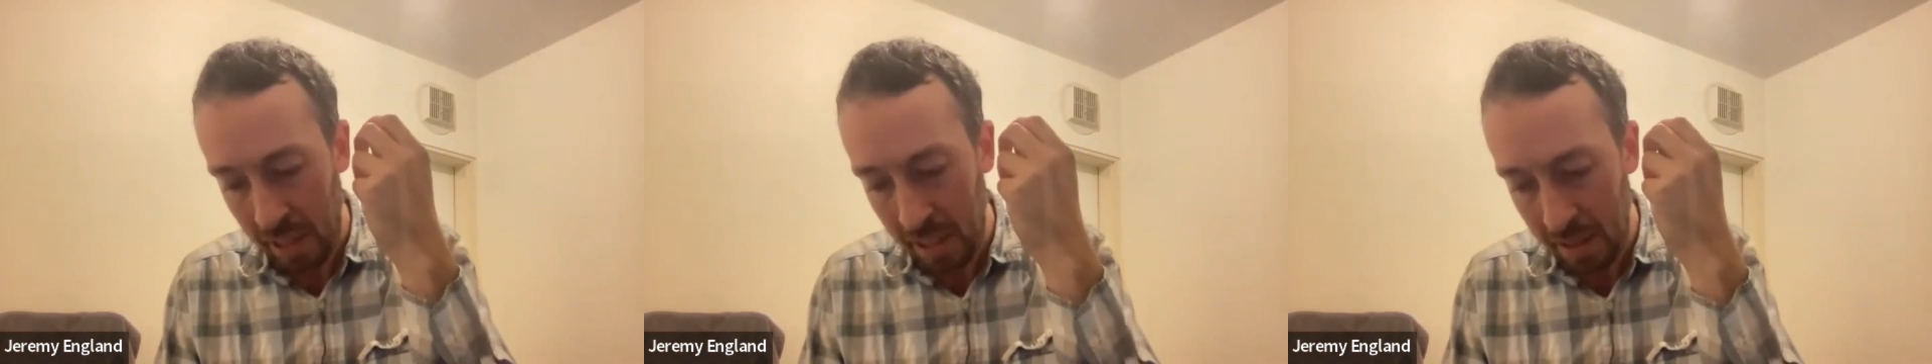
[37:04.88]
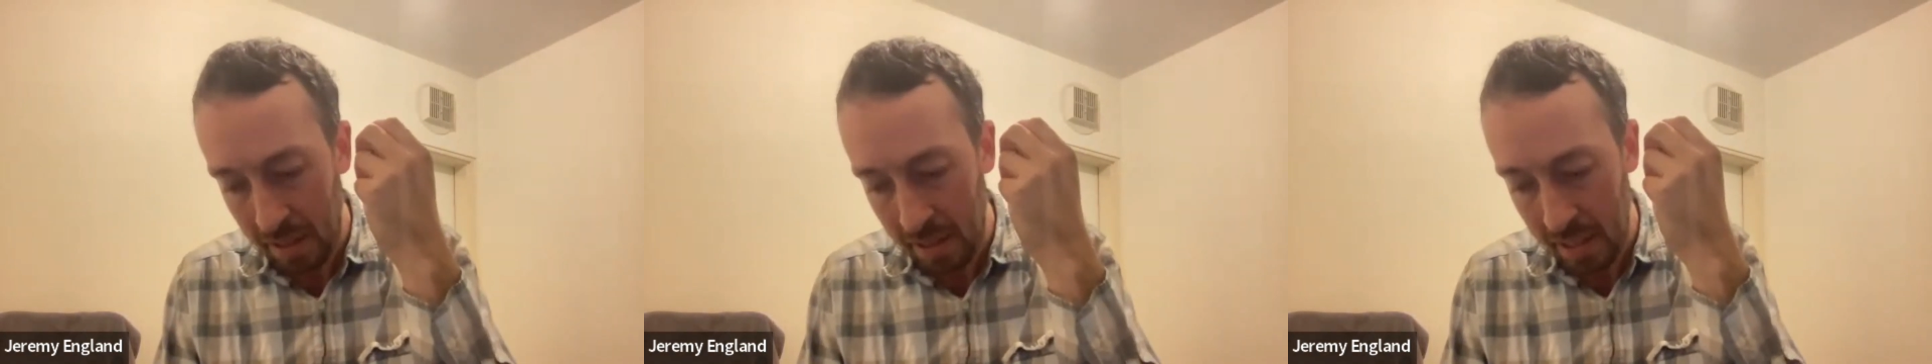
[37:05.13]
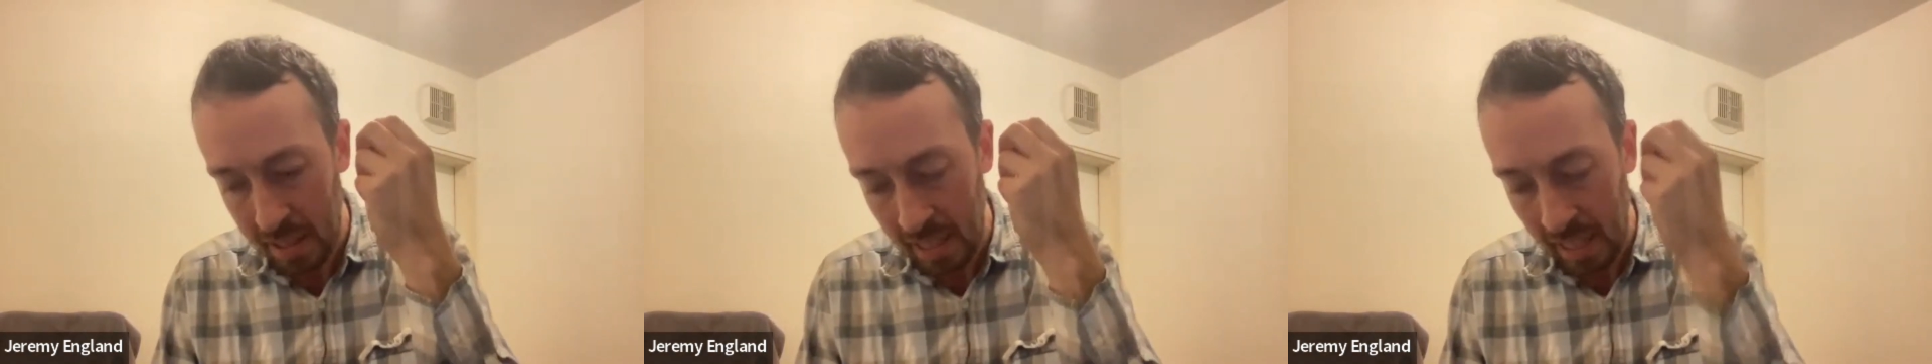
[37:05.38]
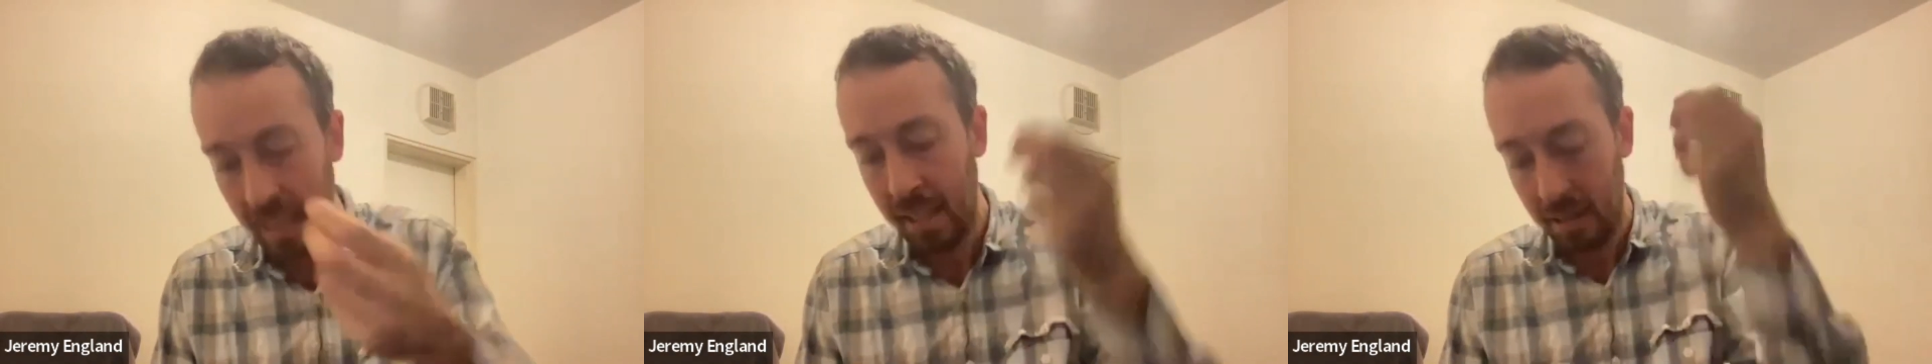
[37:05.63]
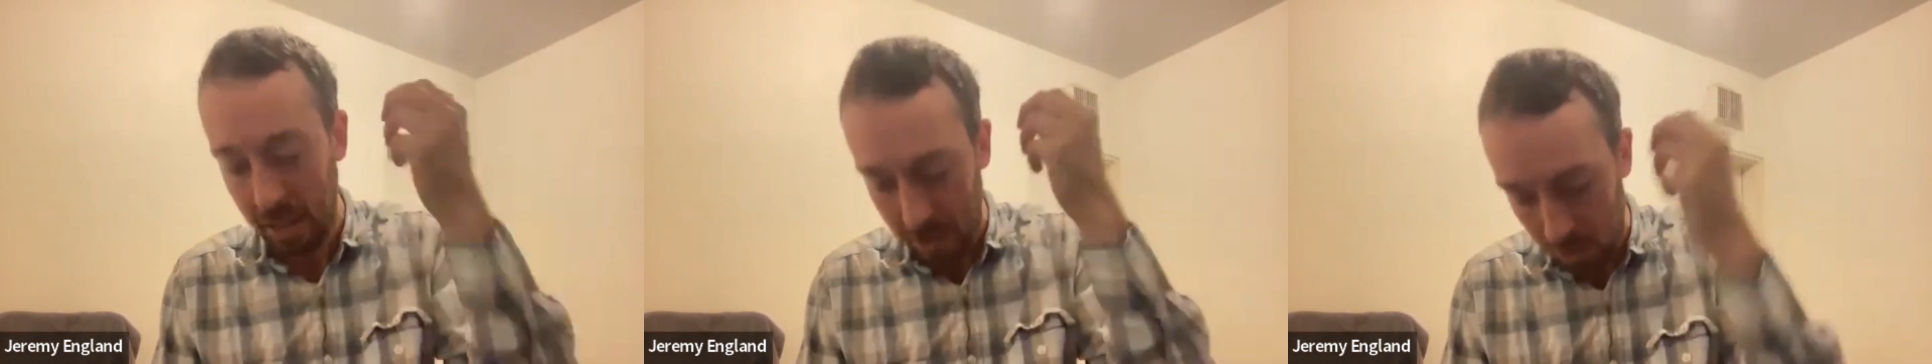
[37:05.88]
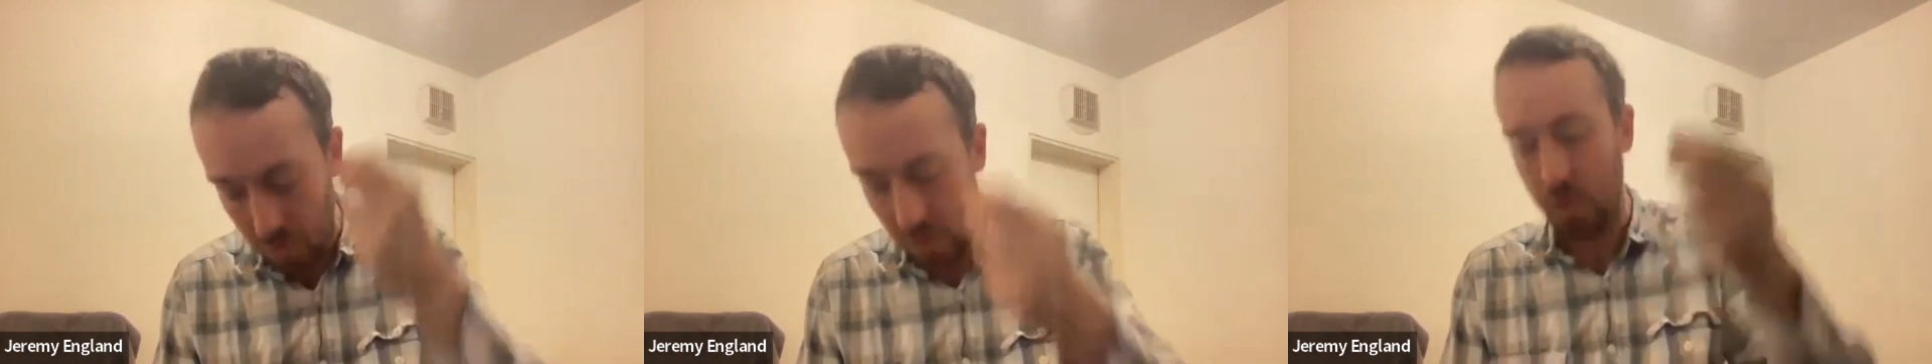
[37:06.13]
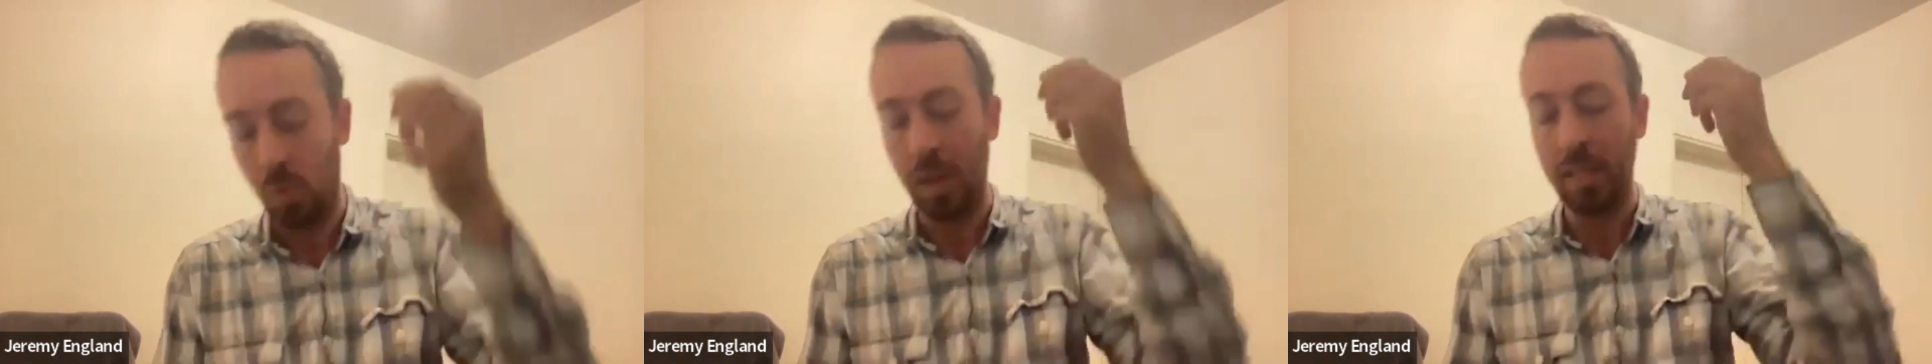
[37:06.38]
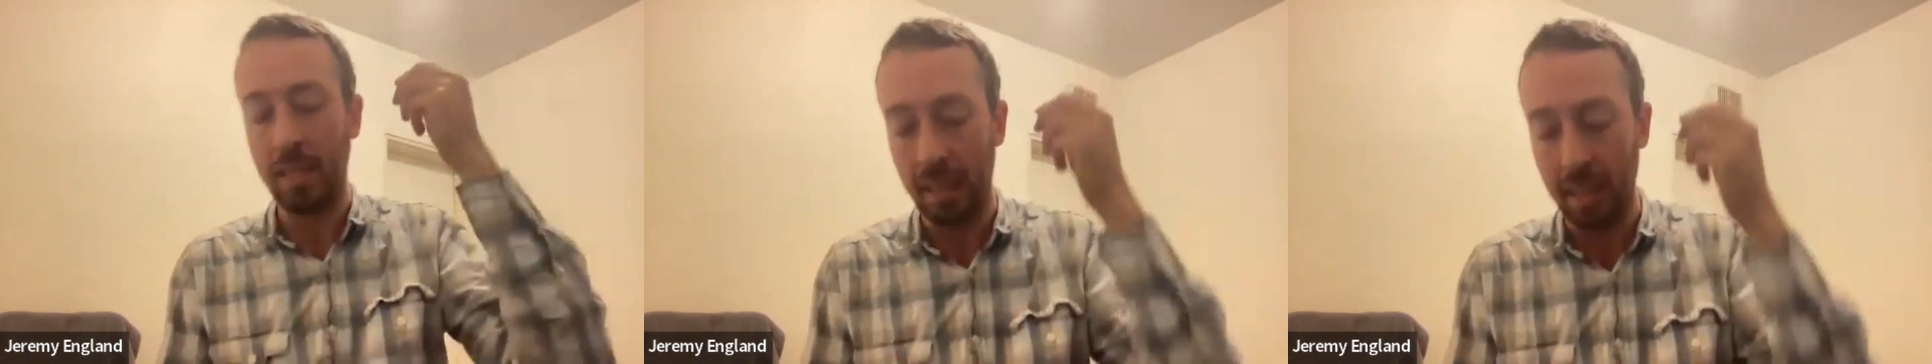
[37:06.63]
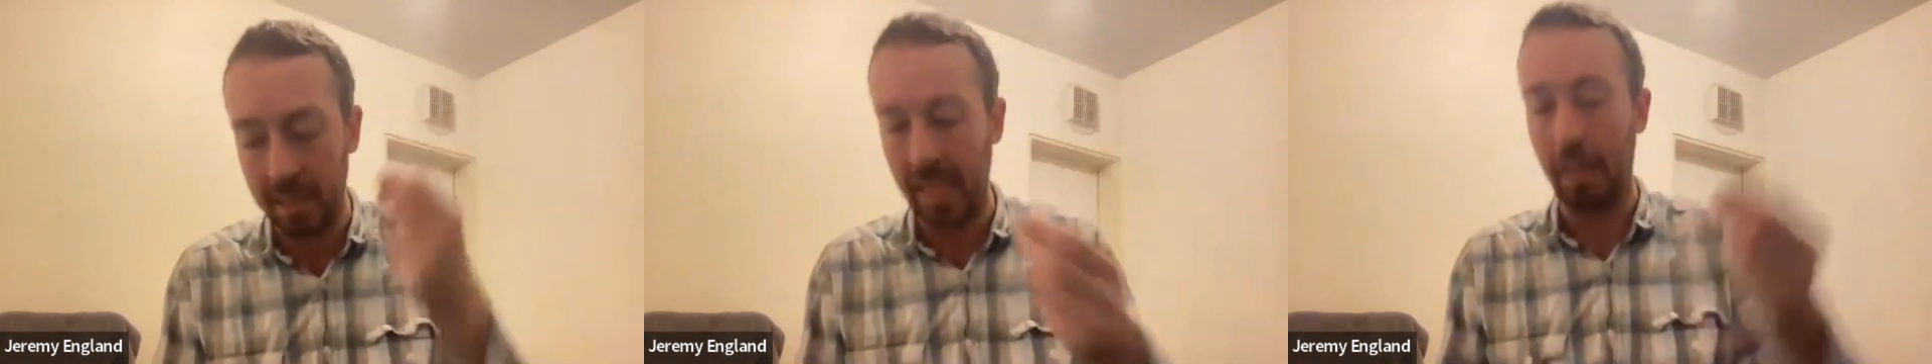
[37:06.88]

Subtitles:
the twice daily